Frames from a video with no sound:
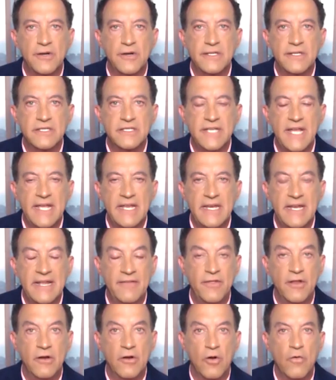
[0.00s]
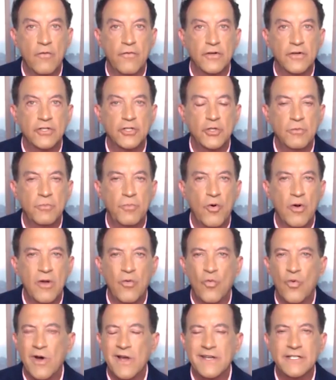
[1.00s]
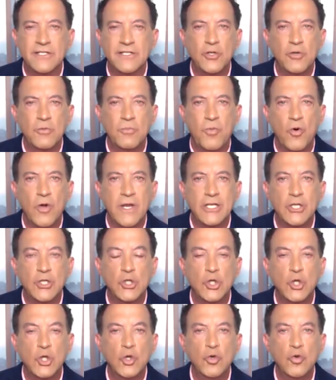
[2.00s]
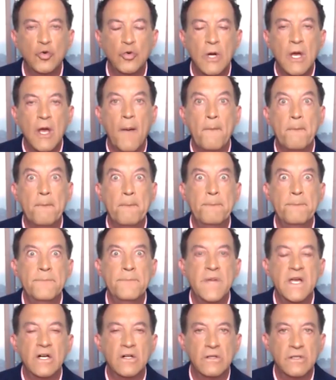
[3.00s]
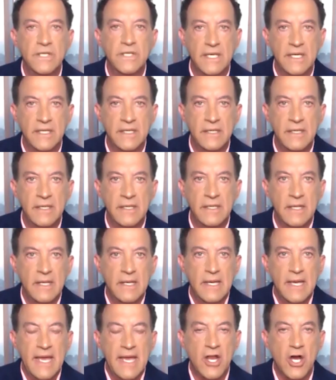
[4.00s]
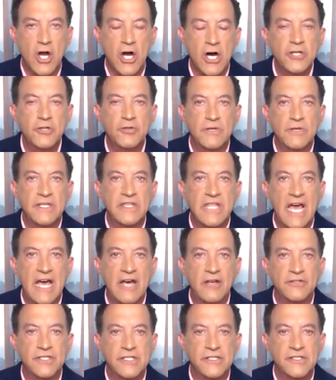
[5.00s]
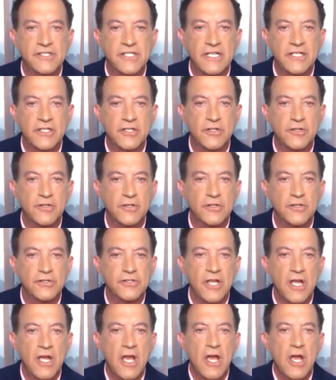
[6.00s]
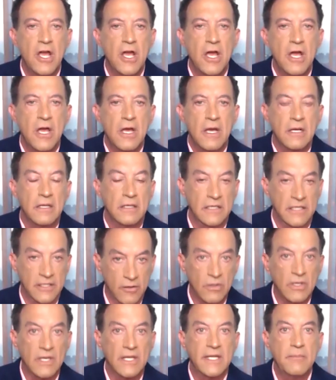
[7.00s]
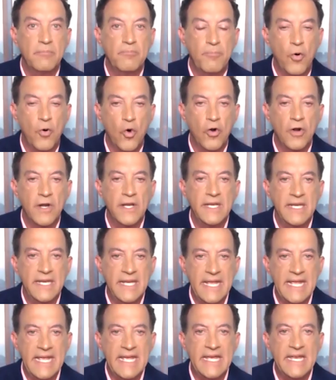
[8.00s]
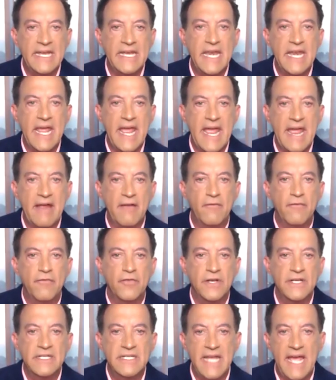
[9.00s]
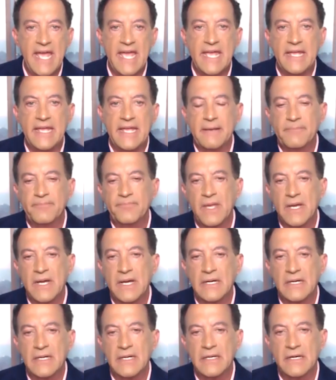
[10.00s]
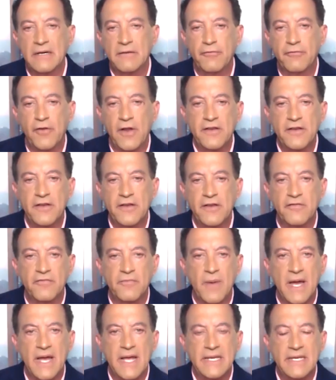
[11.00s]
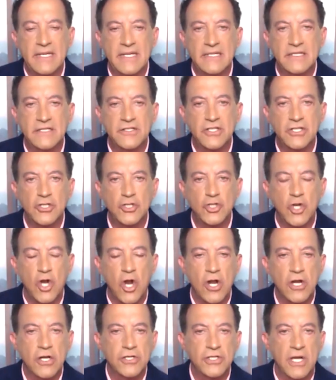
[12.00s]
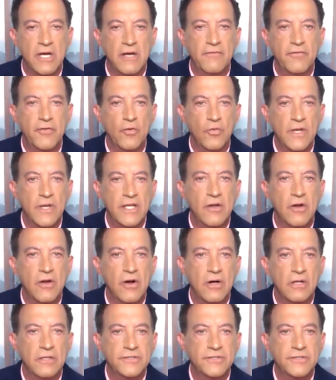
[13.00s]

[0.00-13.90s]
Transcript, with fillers: of State, and there are over 2.1 to 2.2 million and 100,000 signatures literally pouring in every day. Uh, a friend of mine is in charge of the recall,